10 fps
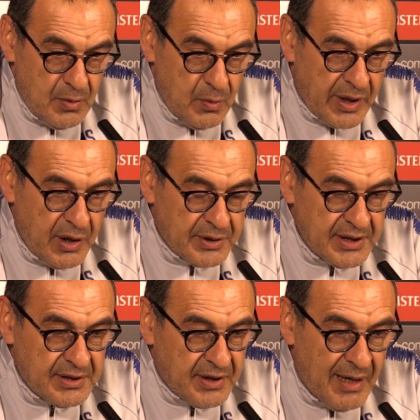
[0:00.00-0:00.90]
we got
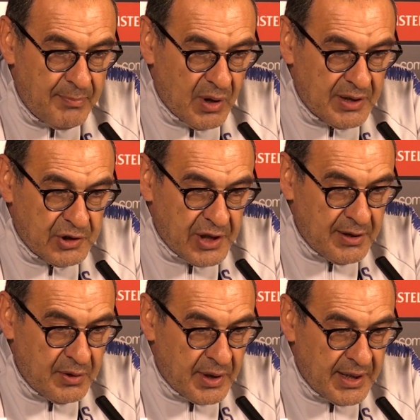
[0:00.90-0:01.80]
in trouble in
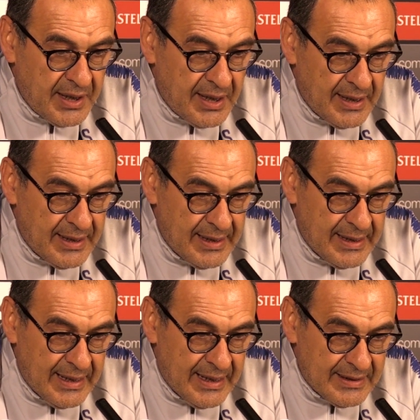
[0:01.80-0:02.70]
January, uh,
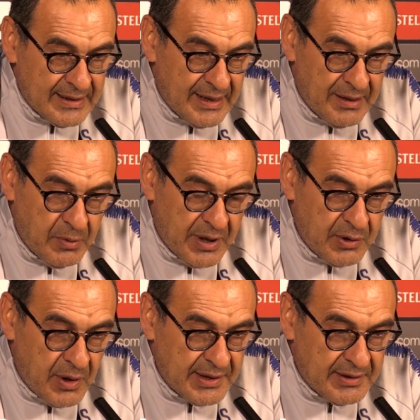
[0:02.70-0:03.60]
and uh, when
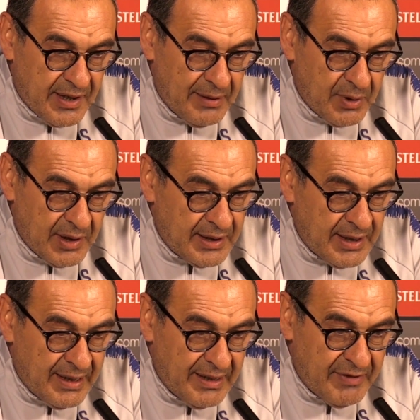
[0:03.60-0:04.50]
you are in trouble
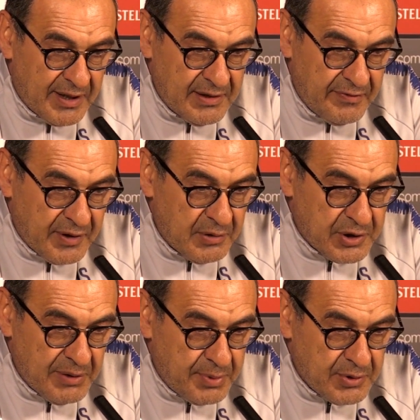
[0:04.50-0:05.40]
in a very difficult
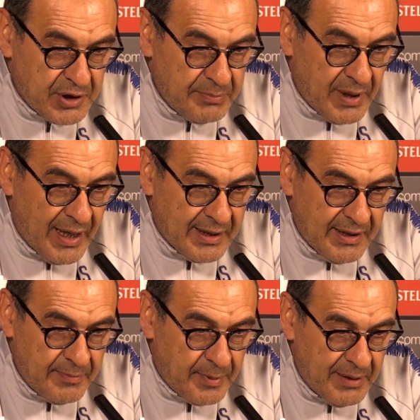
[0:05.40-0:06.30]
championship like
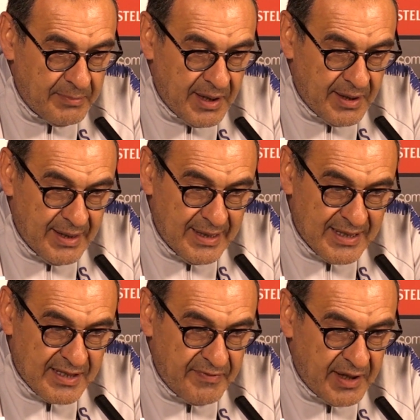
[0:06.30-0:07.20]
the Premier, uh,
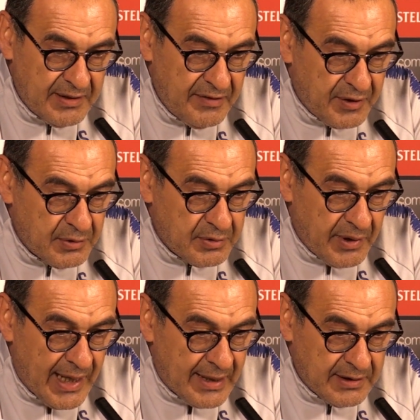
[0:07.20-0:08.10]
it's very difficult to
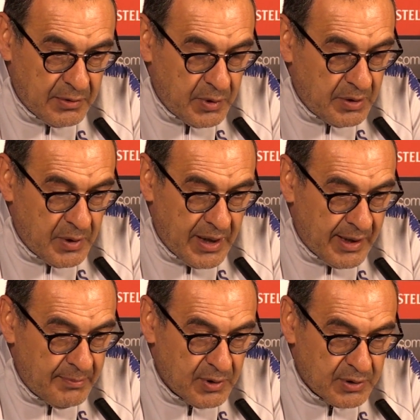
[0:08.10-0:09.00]
react. We
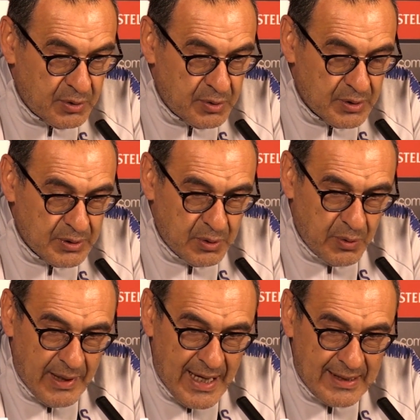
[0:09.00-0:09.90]
were able to,
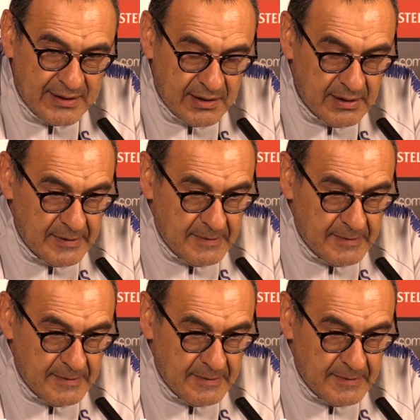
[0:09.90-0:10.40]
to react.